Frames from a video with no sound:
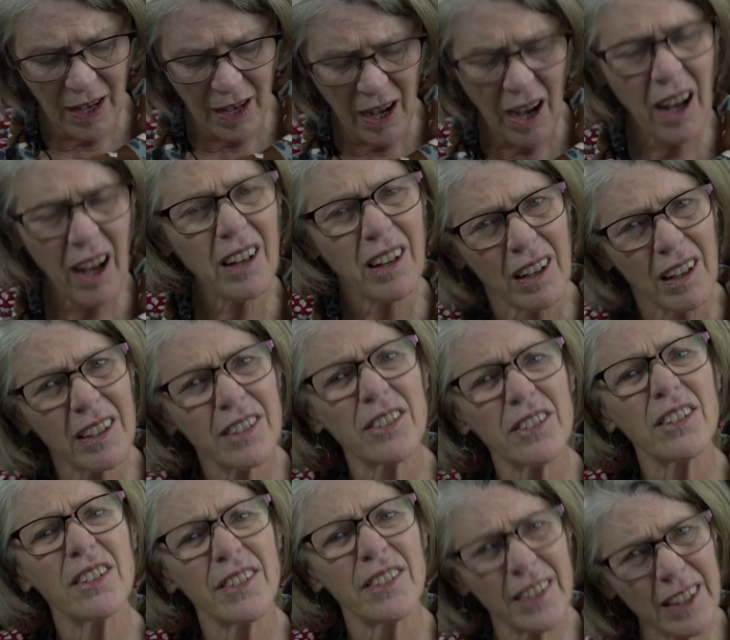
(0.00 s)
I like to
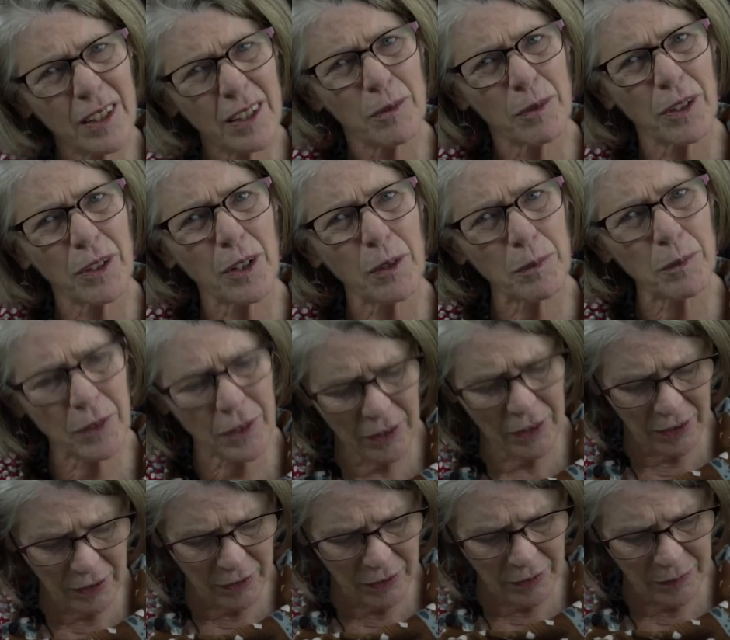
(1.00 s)
see what I'm
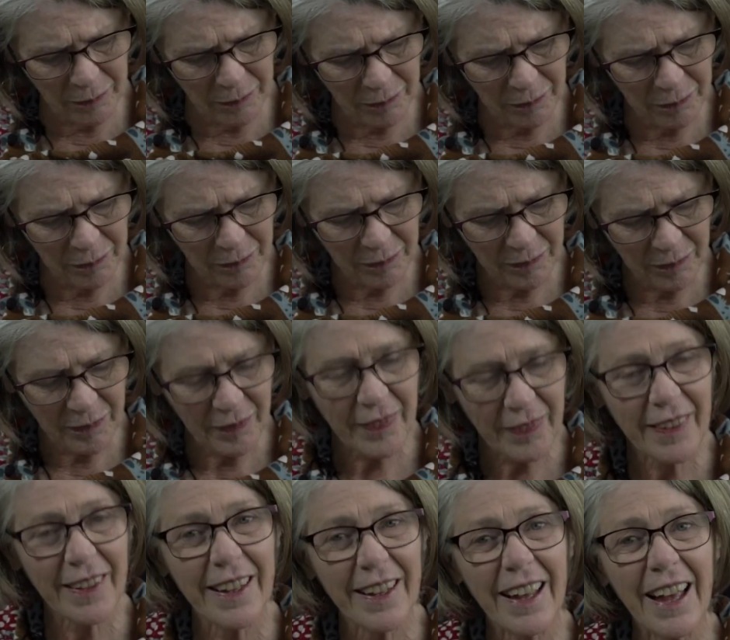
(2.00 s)
sitting on.
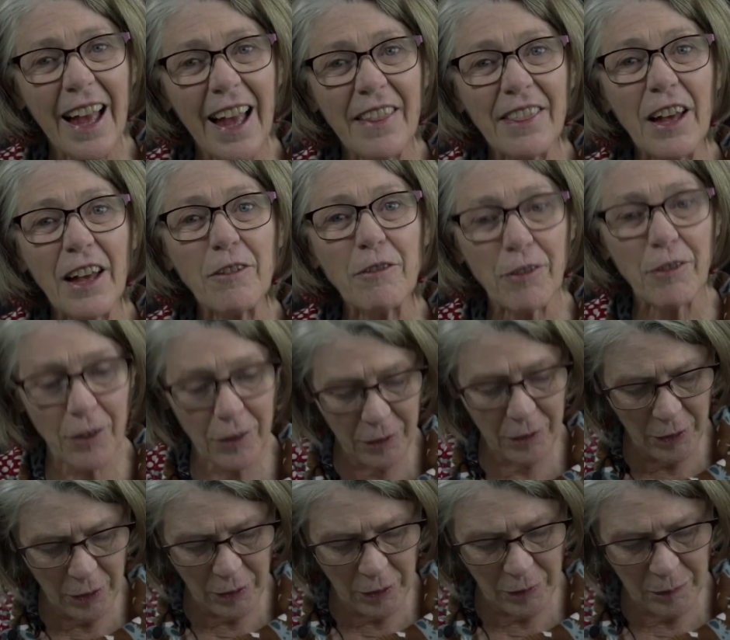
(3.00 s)
And they flew
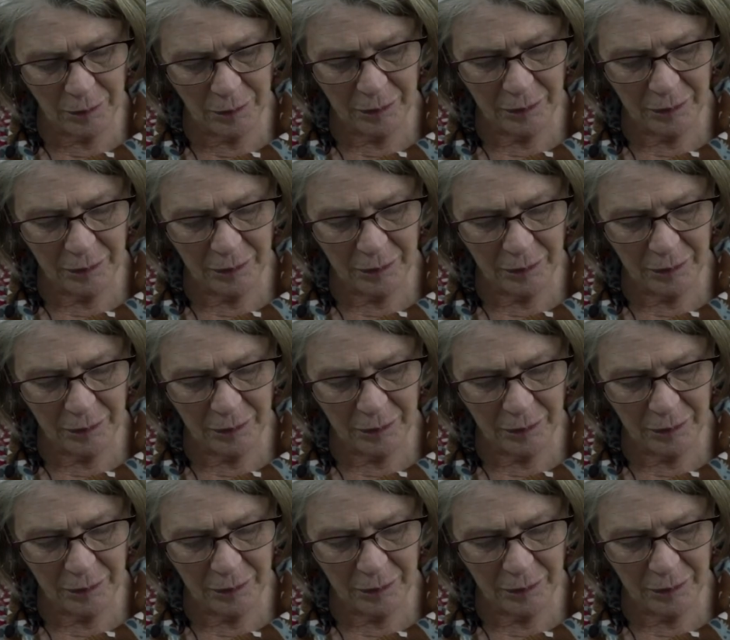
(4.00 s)
home.